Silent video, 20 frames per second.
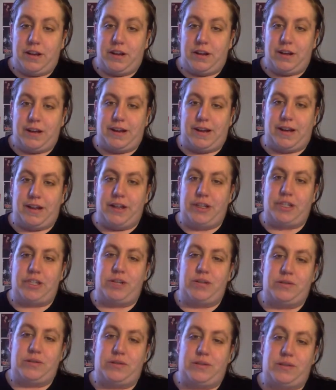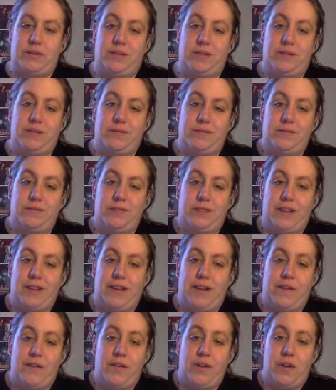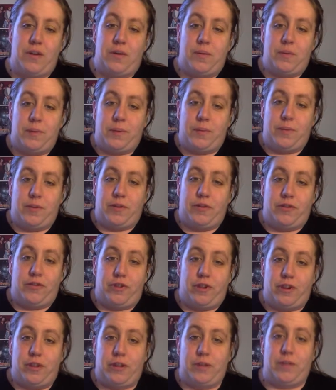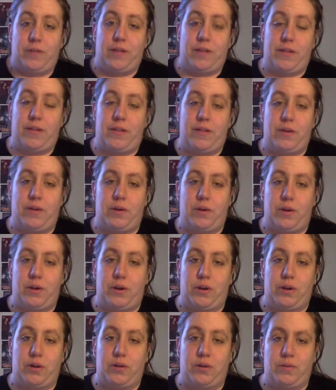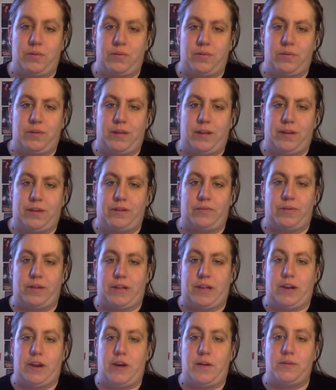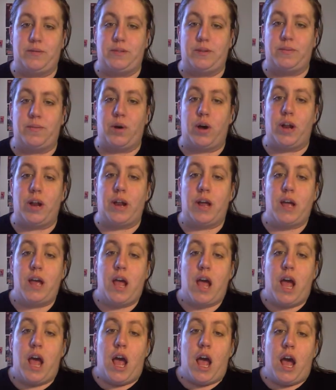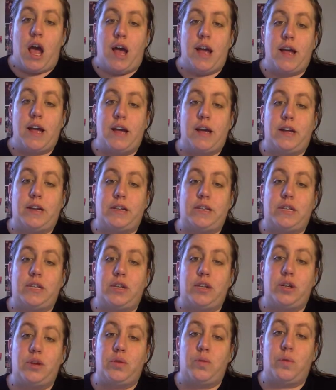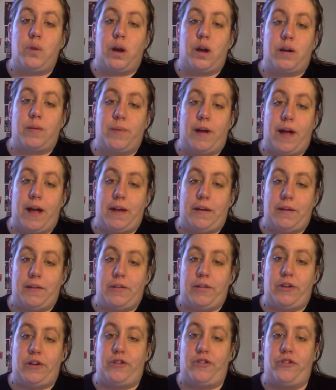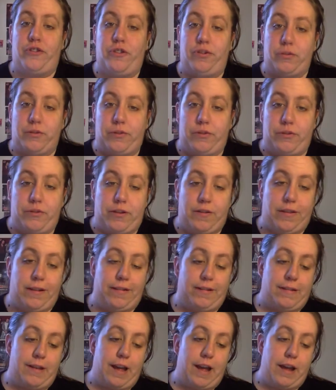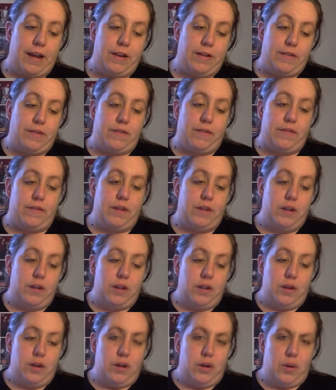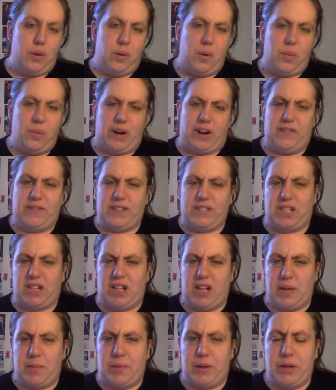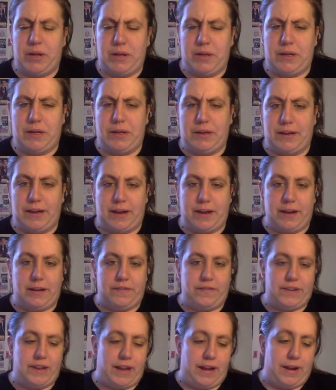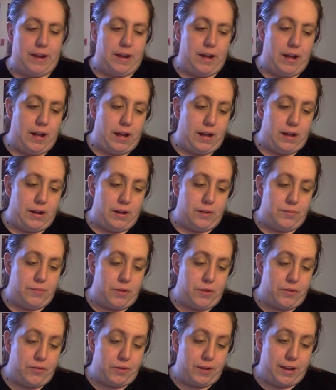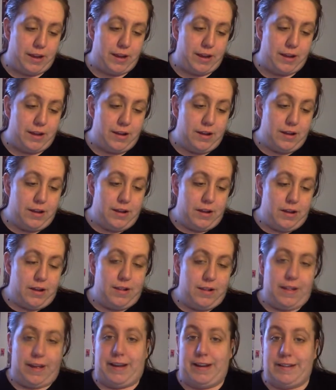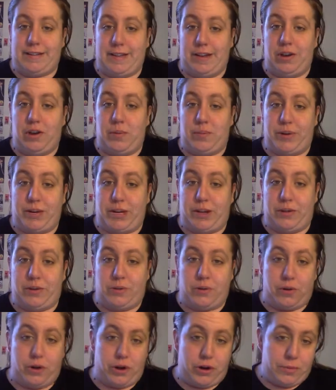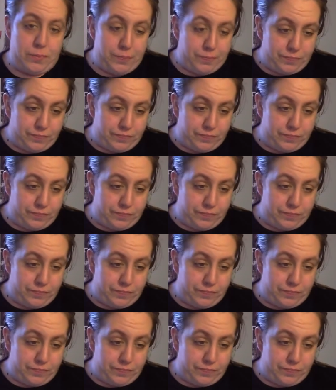it kind of shows you never know what people are struggling with or get to really know someone until you walk a mile in their shoes, and that's kind of what Breakfast Club kind of did. Number three, like I said, no particular order.